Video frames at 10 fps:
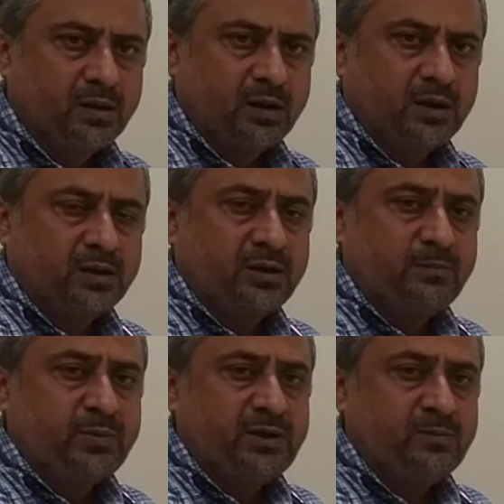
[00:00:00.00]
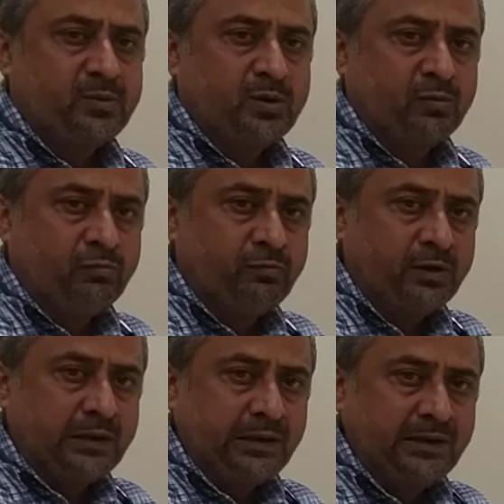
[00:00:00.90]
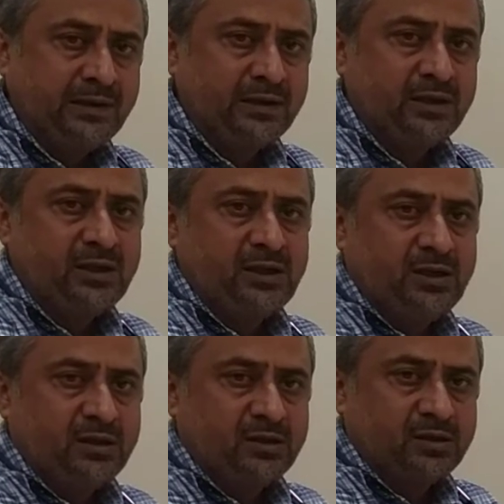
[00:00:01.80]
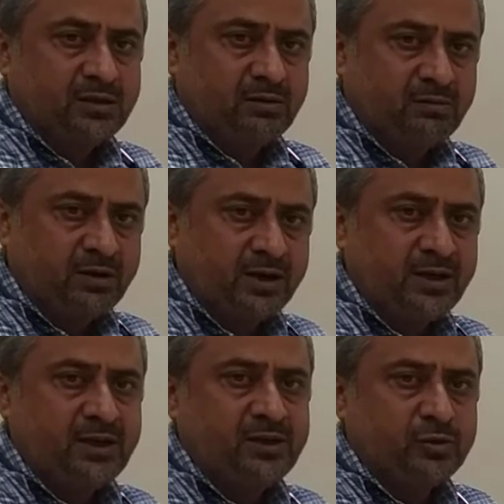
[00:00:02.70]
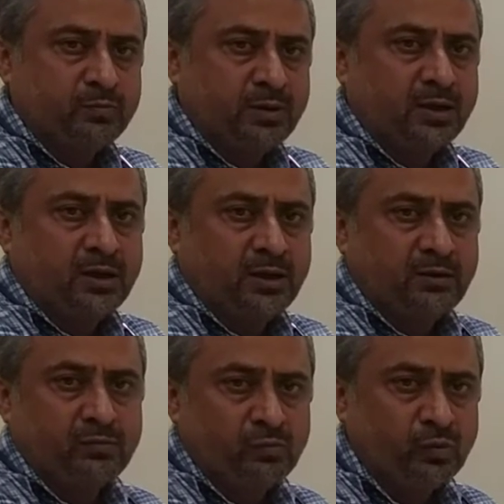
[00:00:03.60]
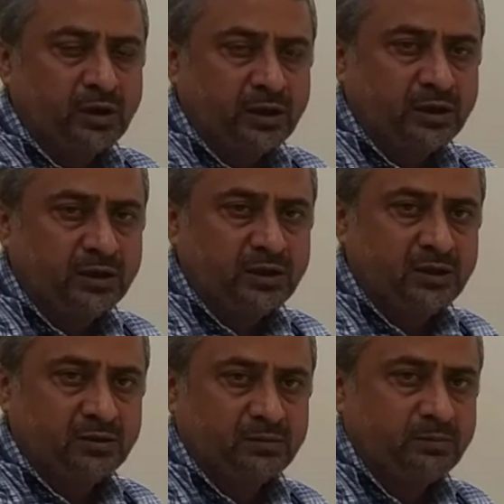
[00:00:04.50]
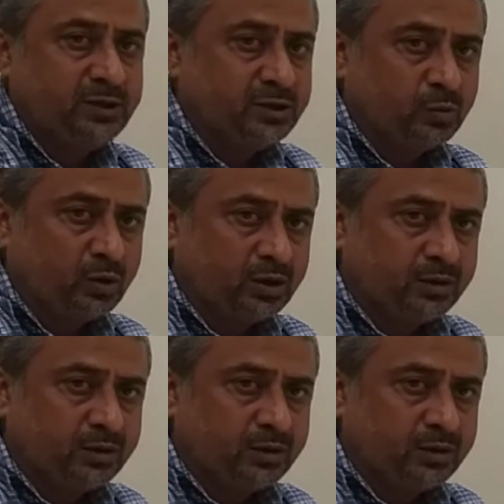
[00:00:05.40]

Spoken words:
Are the people willingly ready to buy? Willingly means what?